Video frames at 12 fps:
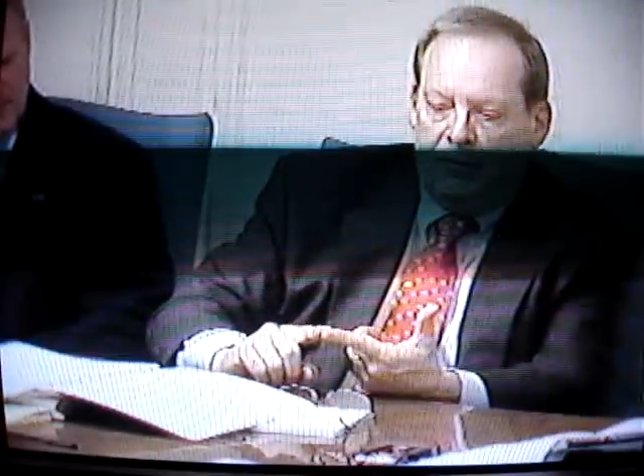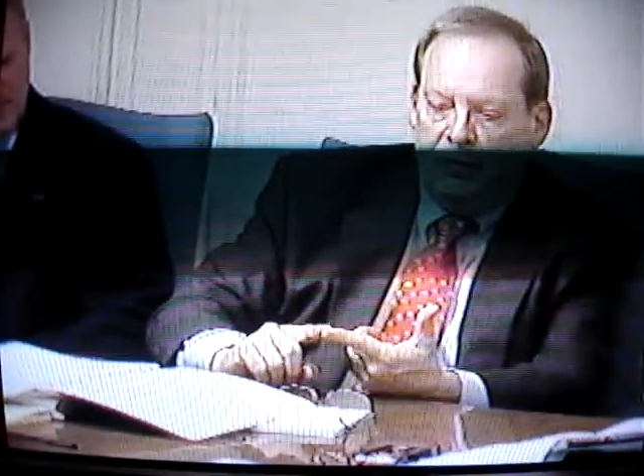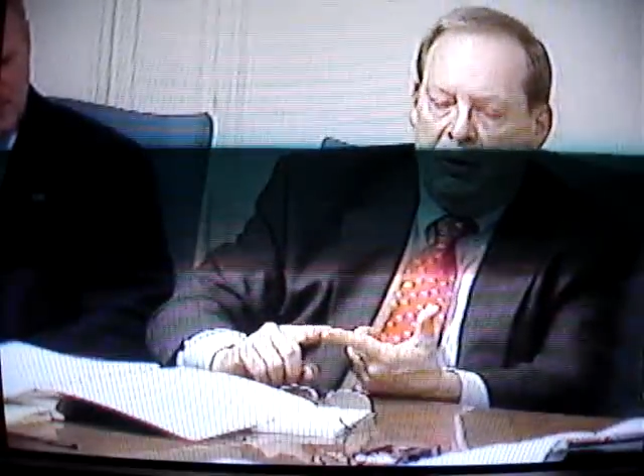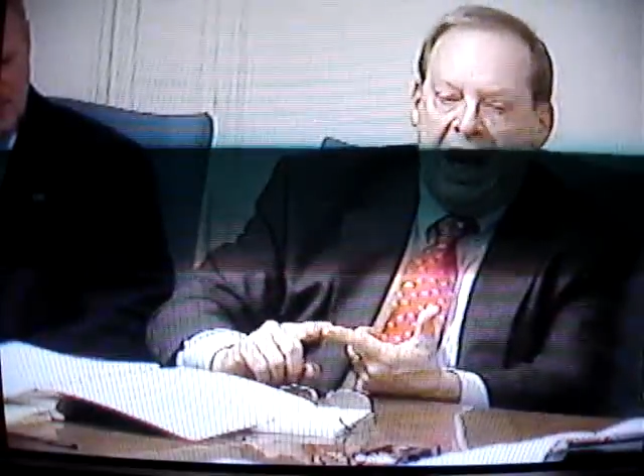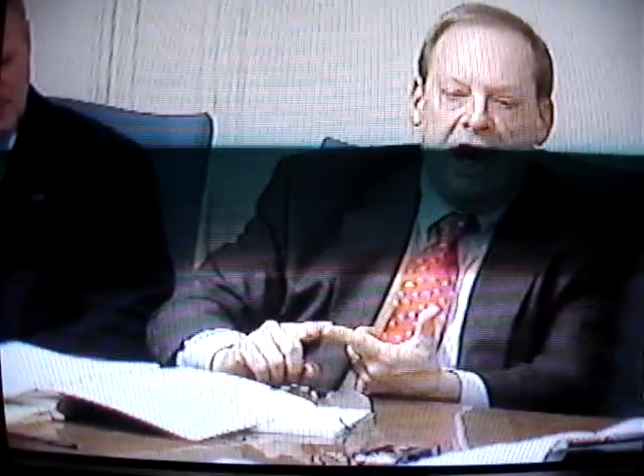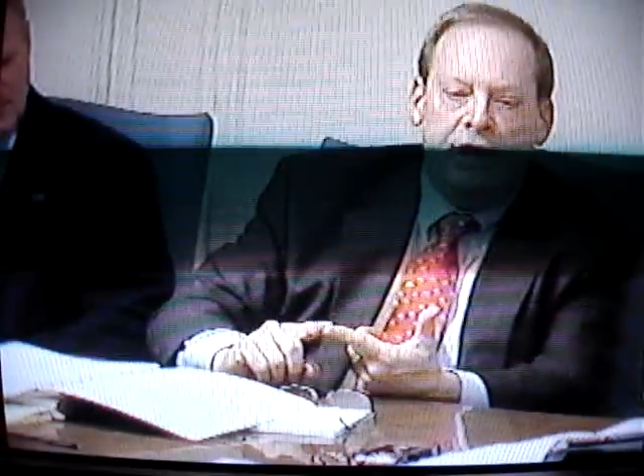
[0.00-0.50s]

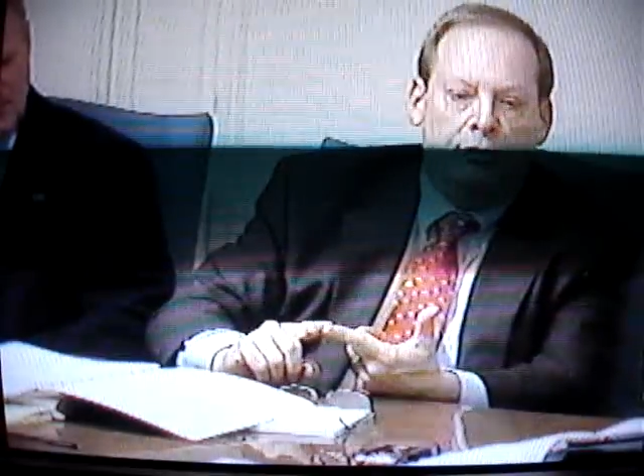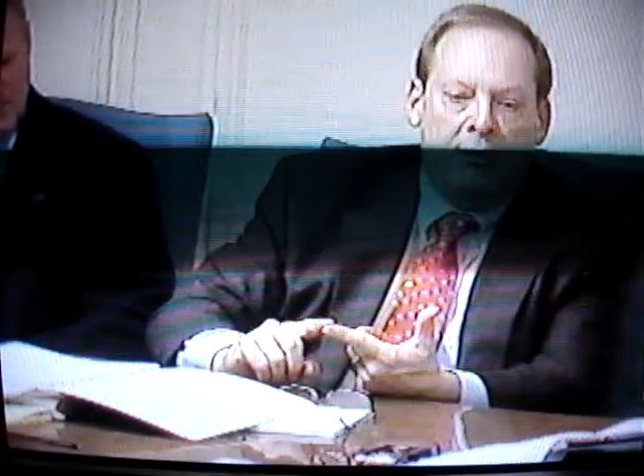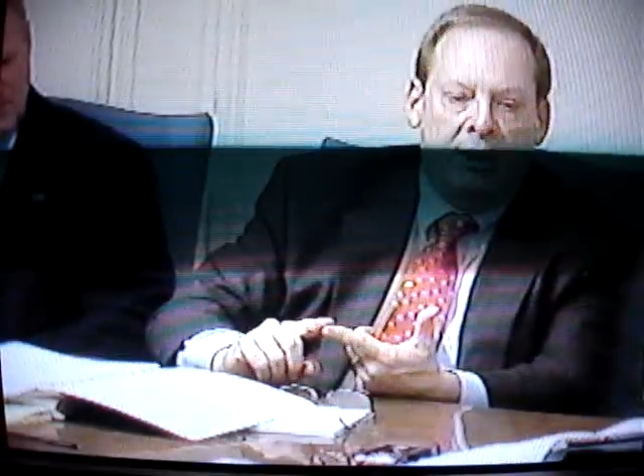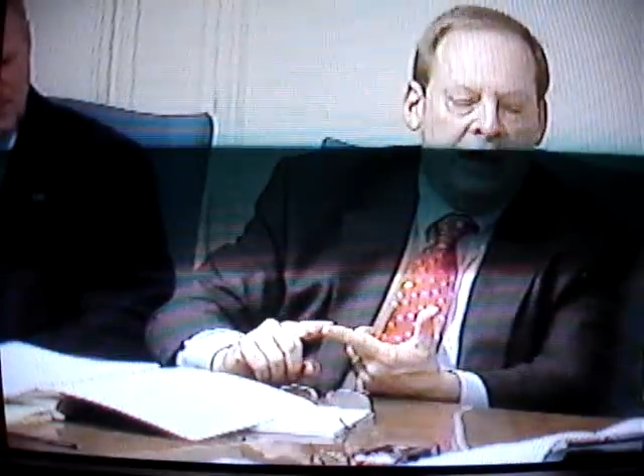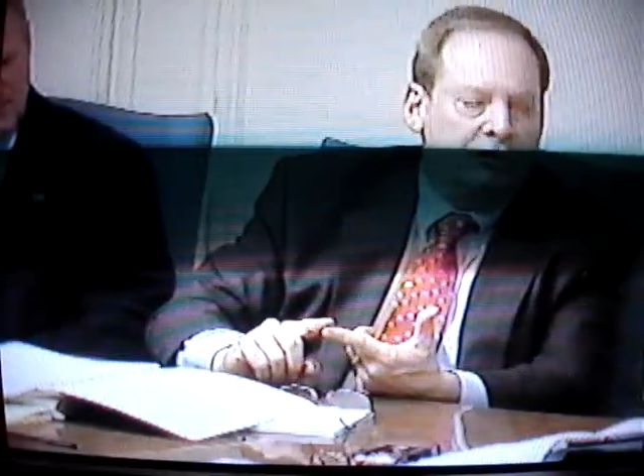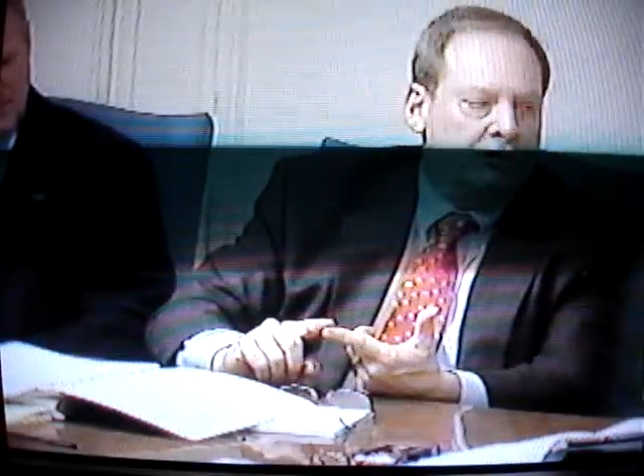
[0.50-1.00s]
you had
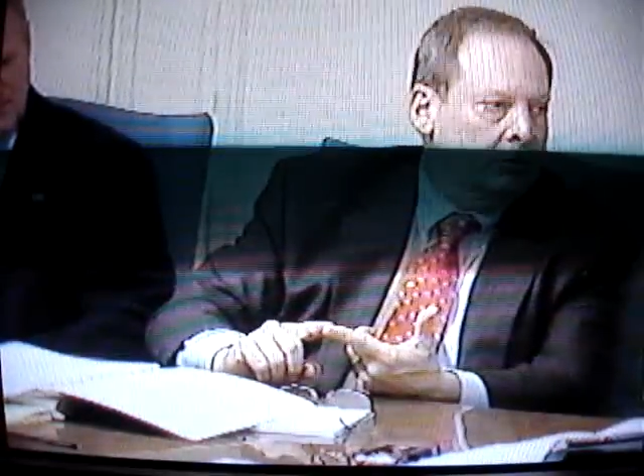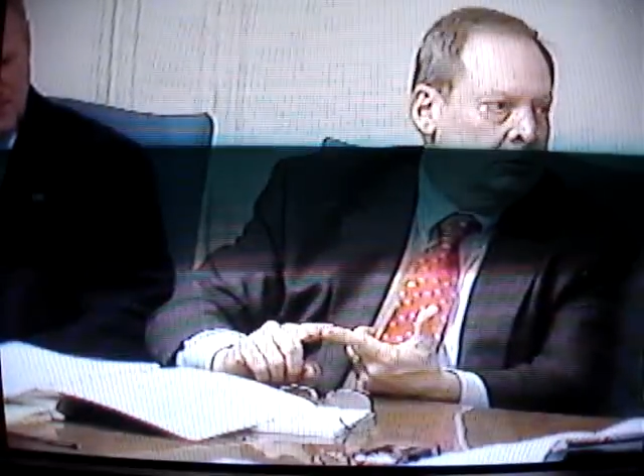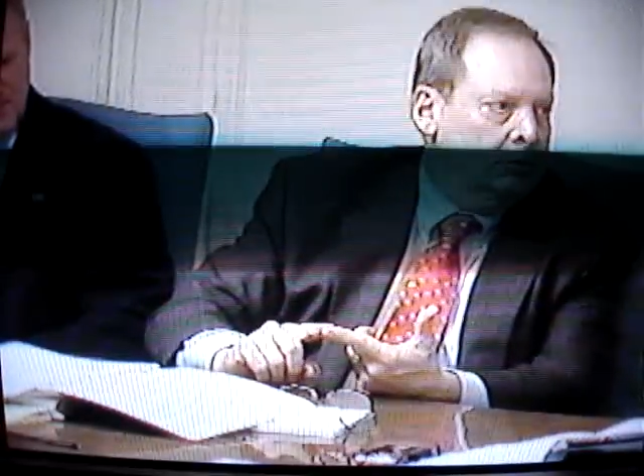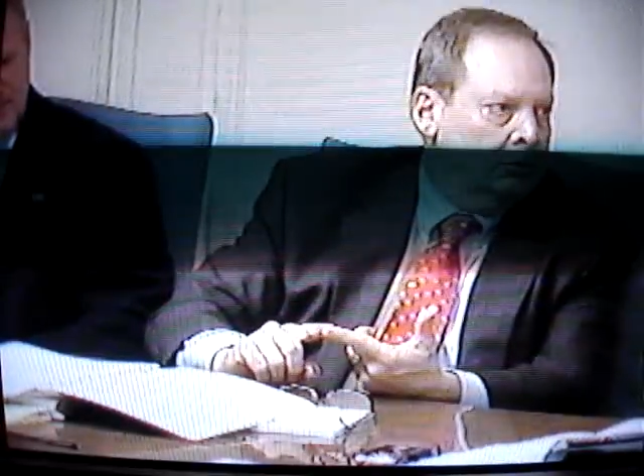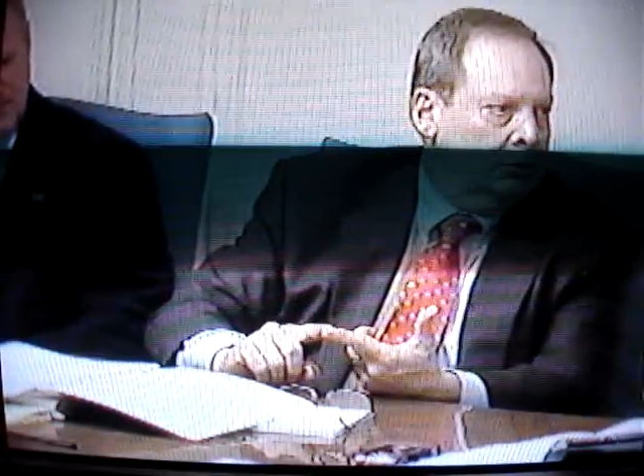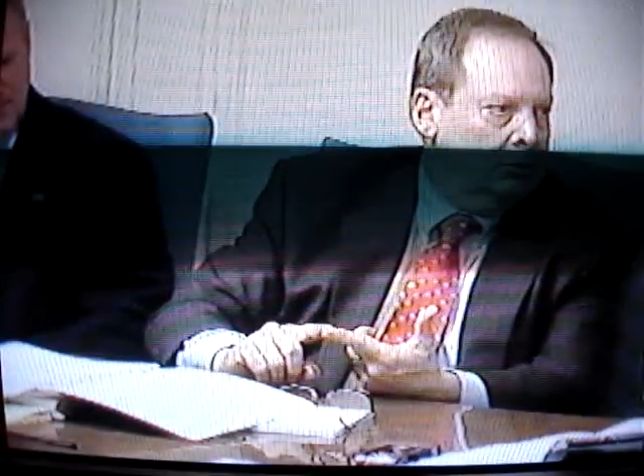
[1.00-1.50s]
your
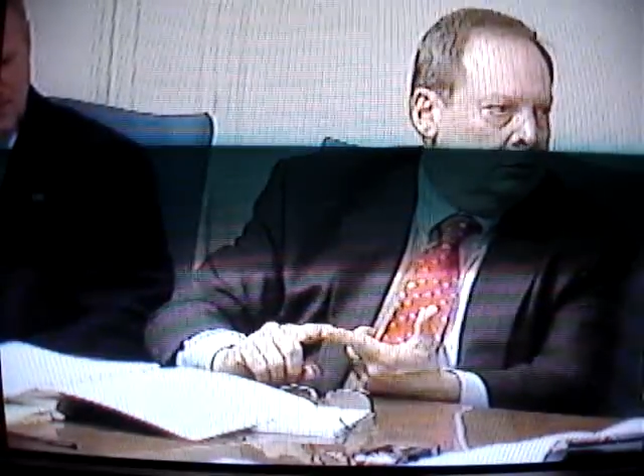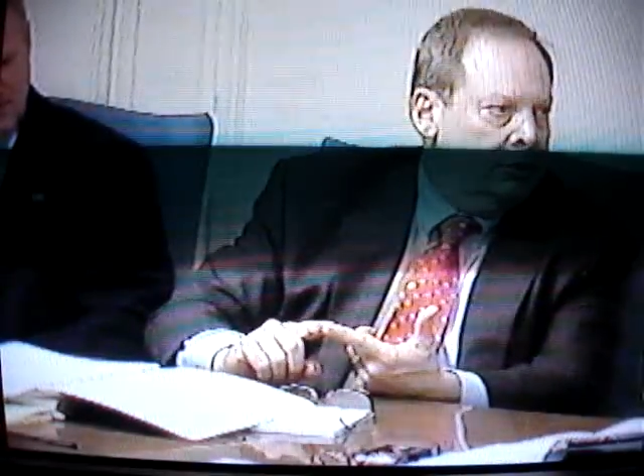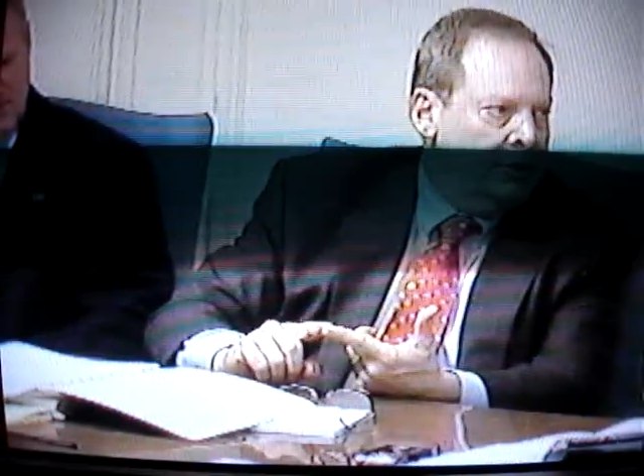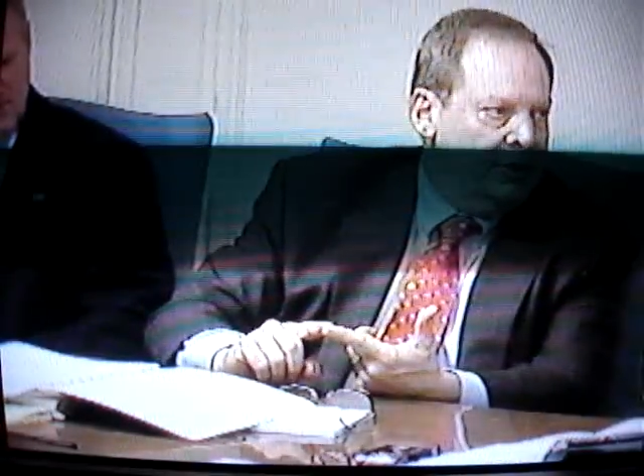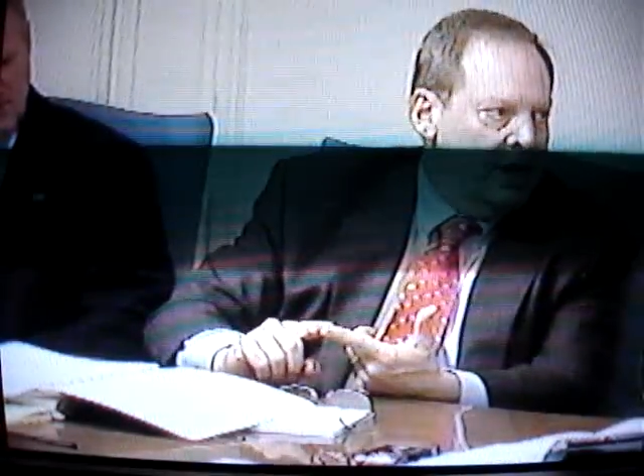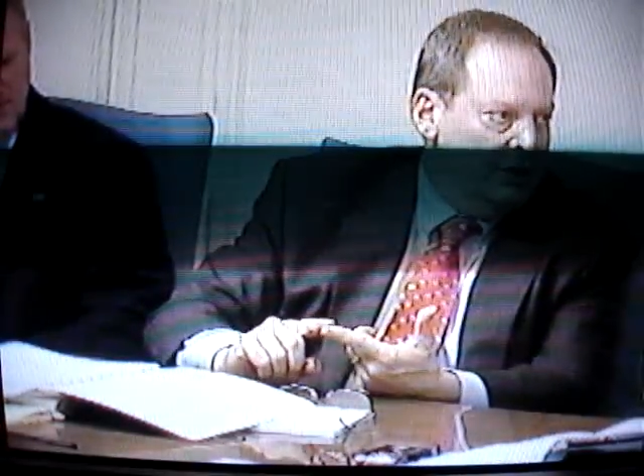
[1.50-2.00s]
answer
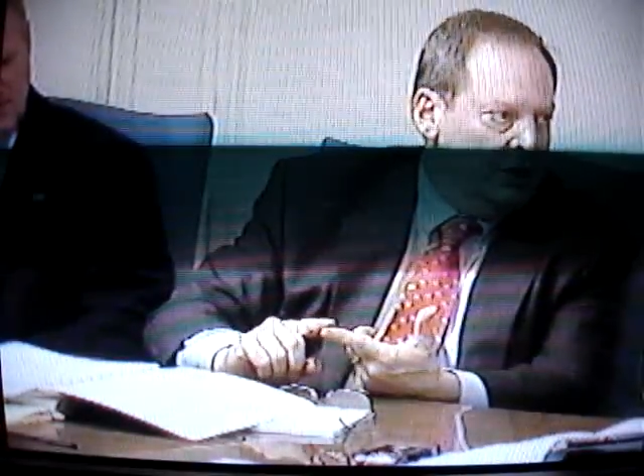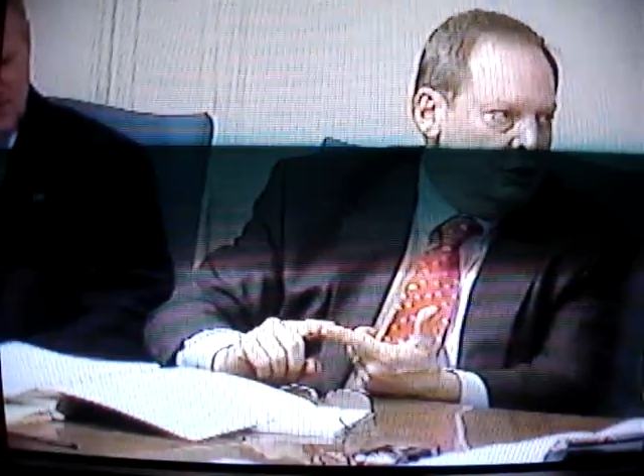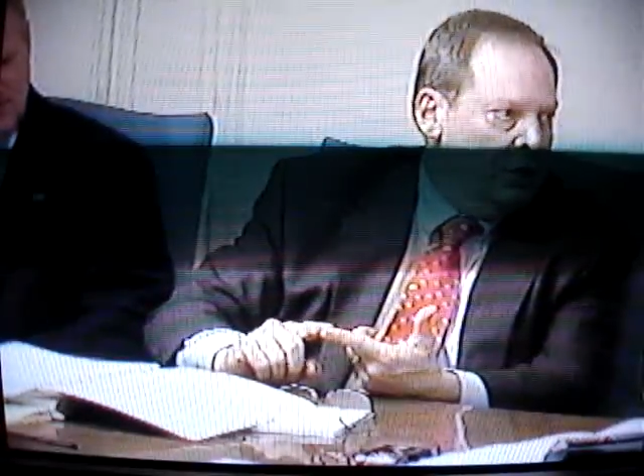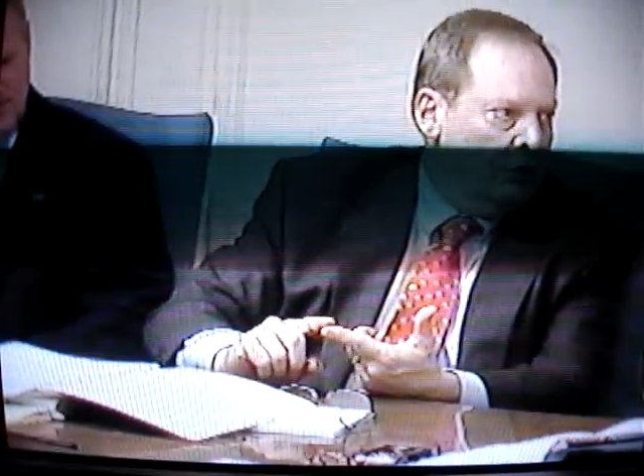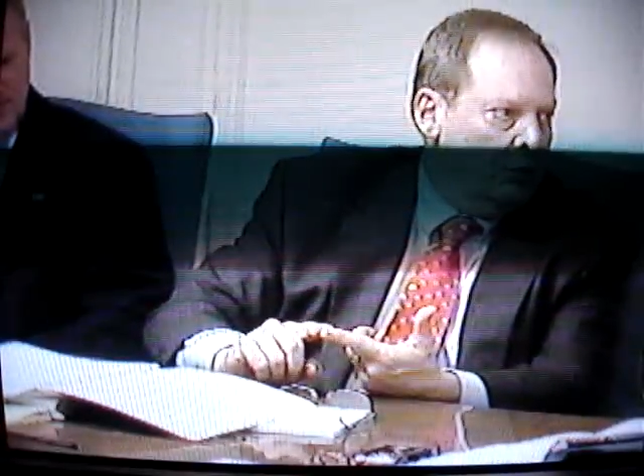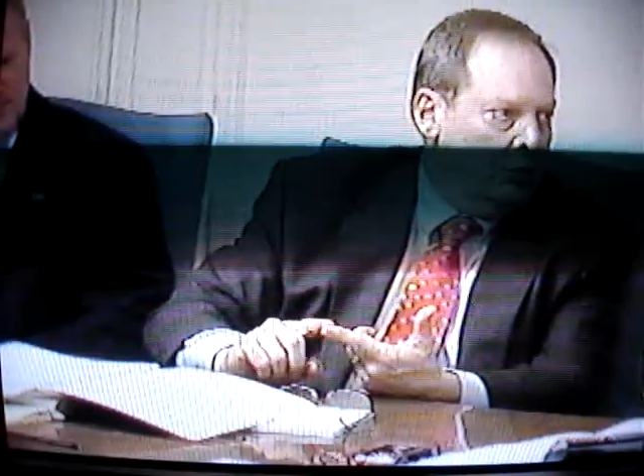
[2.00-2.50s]
on the night that you had